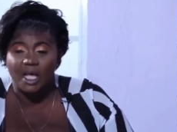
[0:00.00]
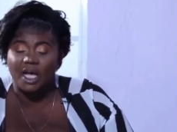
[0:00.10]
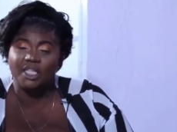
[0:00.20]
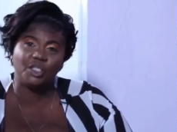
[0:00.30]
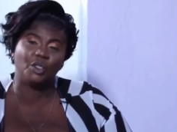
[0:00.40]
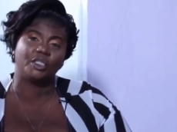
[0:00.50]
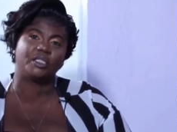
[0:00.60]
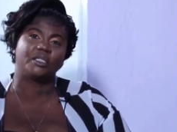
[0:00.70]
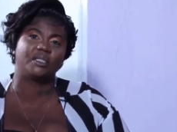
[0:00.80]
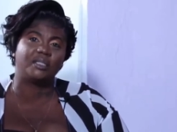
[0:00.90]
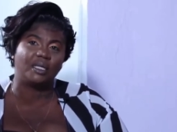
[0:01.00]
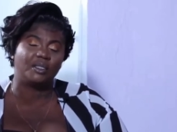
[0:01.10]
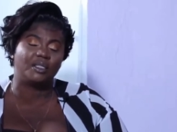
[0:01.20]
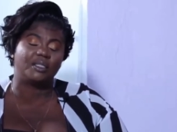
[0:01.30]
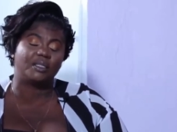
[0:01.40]
Mm-hmm. And she
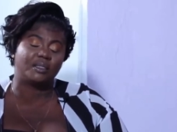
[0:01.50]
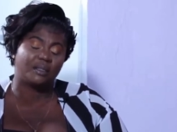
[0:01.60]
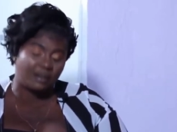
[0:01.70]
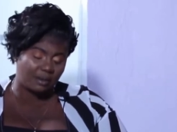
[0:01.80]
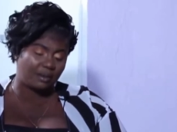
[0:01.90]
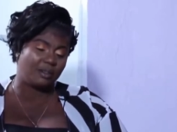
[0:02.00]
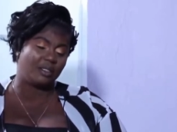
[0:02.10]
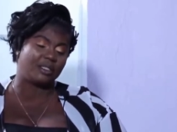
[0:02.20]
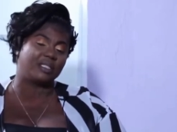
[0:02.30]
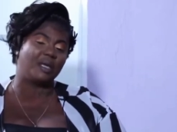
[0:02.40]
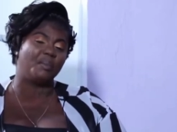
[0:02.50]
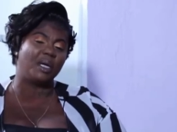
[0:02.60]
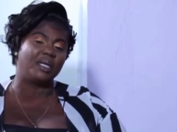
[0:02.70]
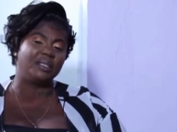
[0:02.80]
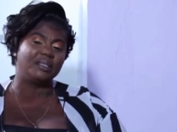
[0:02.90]
just stepped
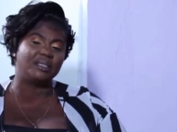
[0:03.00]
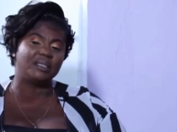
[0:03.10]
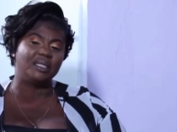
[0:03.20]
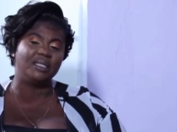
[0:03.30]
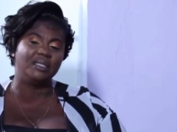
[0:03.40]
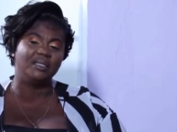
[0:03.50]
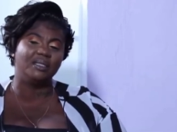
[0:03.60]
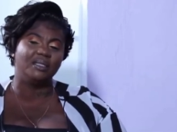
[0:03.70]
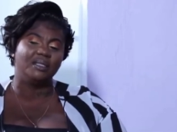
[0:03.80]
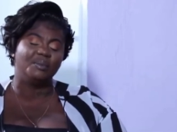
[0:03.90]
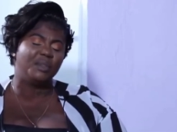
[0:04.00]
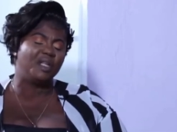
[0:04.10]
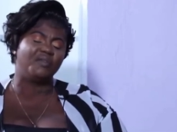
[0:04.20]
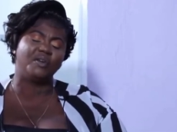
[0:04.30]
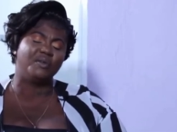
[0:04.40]
back and she said,
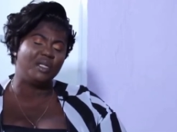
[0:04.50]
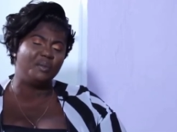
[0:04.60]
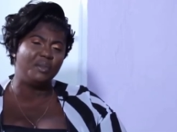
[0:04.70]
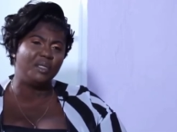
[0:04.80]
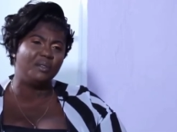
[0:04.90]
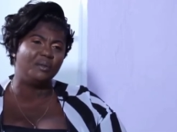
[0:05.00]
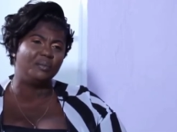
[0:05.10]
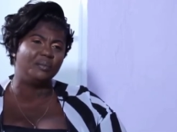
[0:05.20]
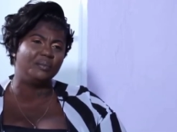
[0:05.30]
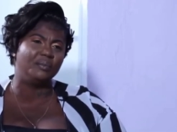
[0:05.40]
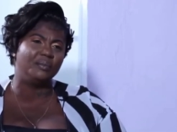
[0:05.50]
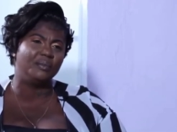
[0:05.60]
never really mean nothing.